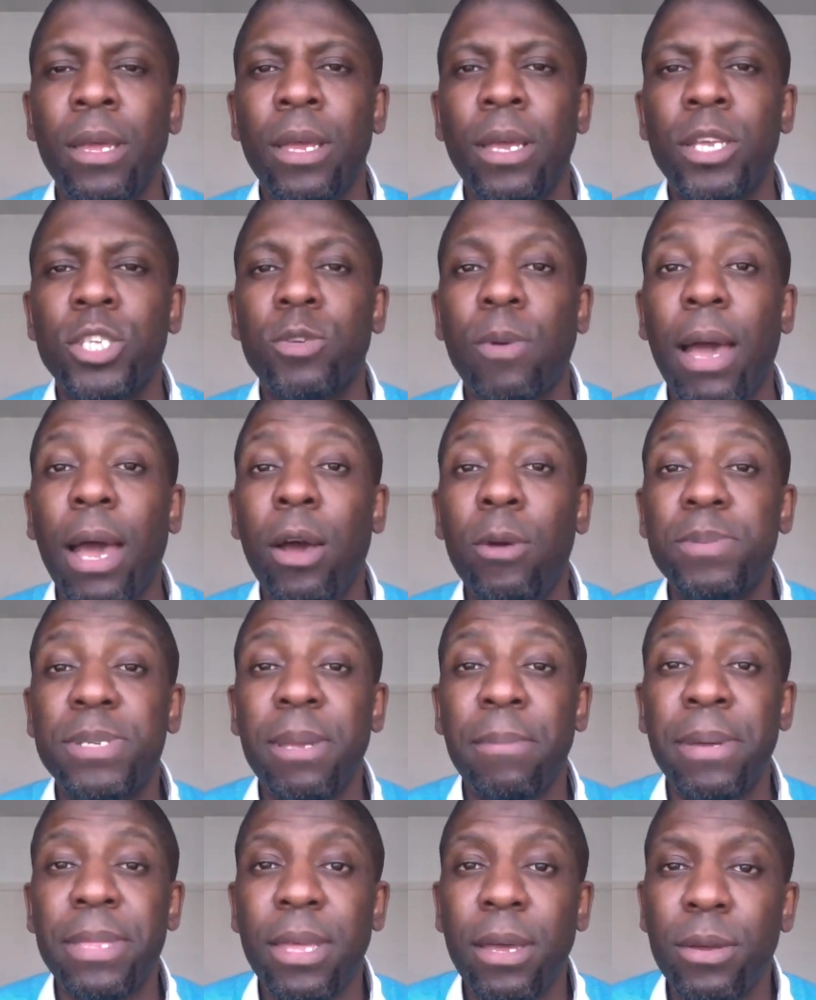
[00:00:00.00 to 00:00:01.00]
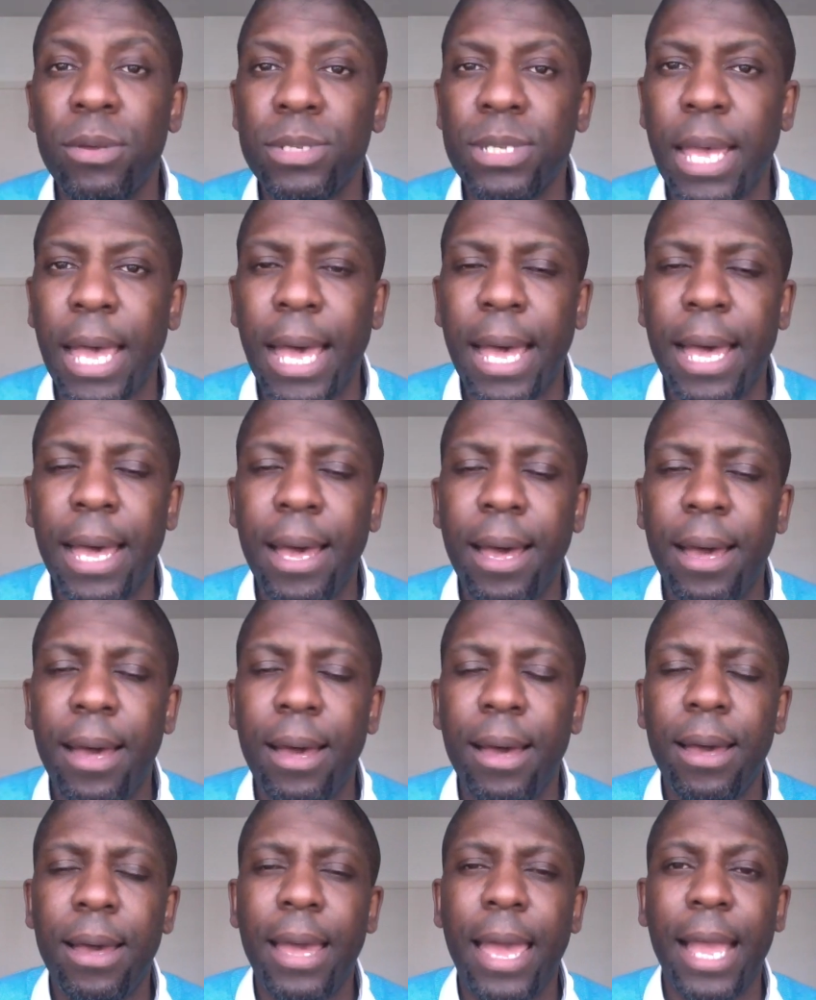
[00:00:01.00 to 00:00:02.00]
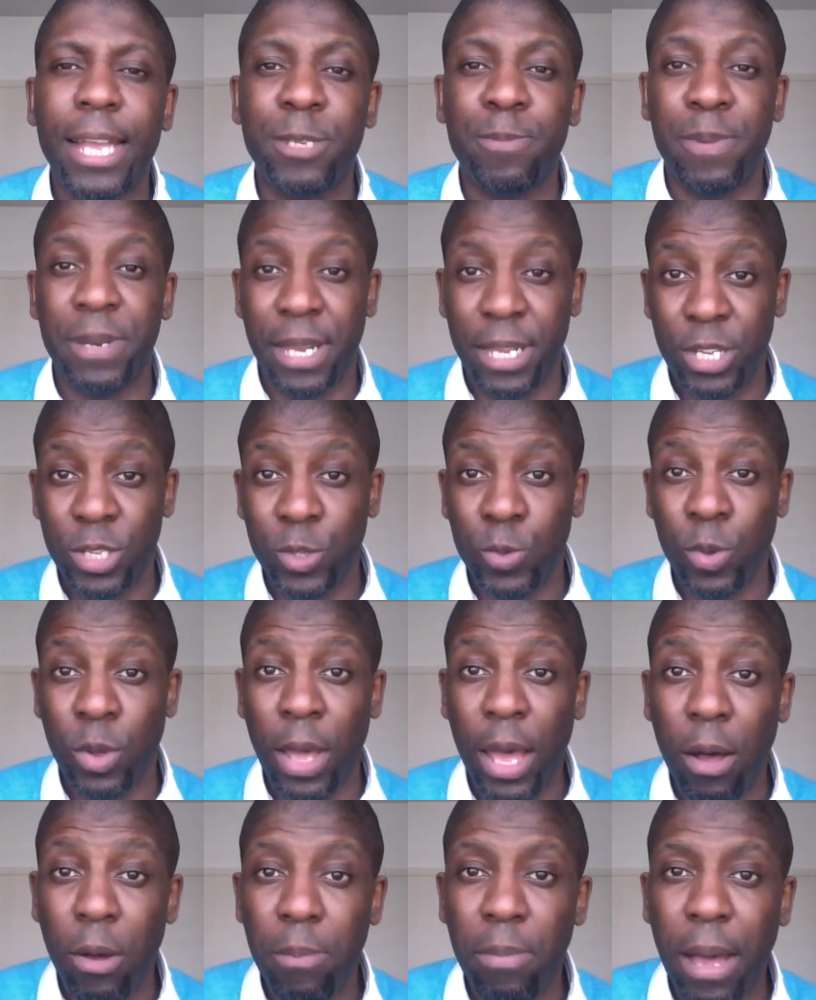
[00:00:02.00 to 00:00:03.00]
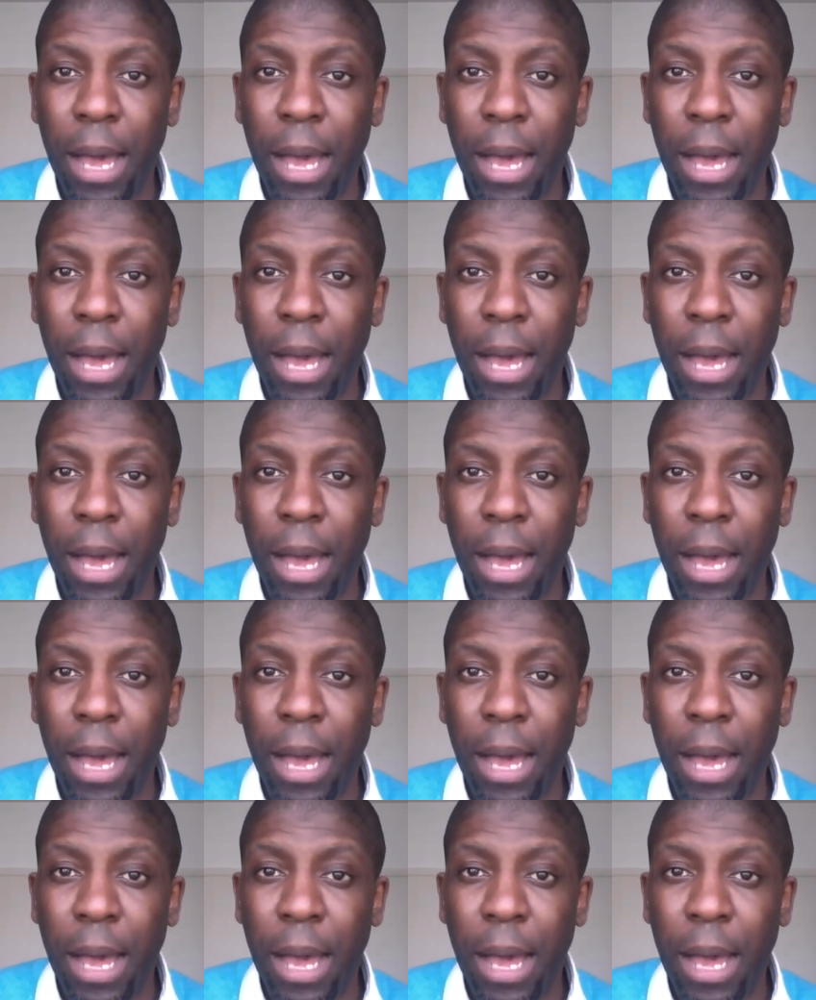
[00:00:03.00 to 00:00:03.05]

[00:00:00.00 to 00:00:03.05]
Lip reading: So I hope some of those explanations will help.